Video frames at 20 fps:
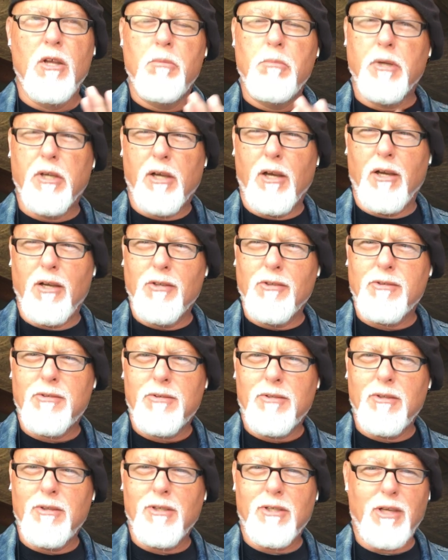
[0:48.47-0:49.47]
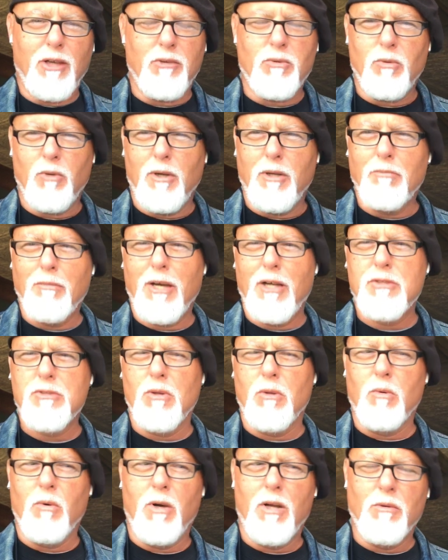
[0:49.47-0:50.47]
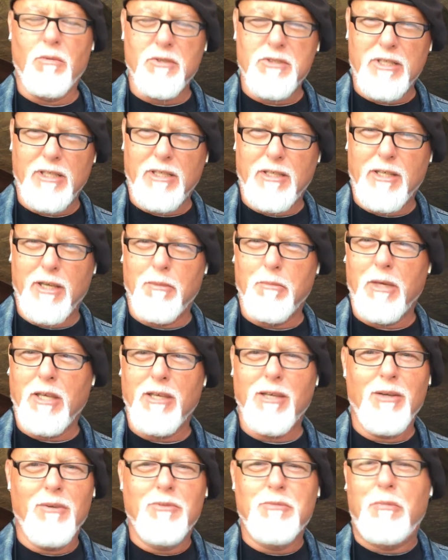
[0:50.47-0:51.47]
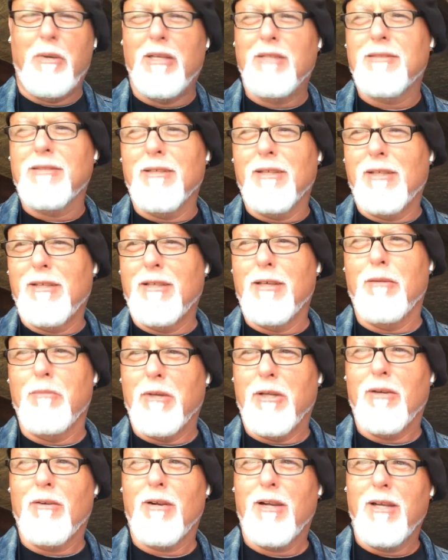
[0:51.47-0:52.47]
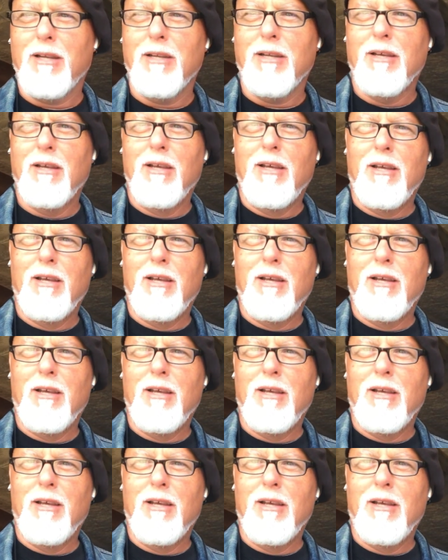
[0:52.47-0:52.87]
Because guess what? Module 1 was a gimme. It was basically a gimme, right?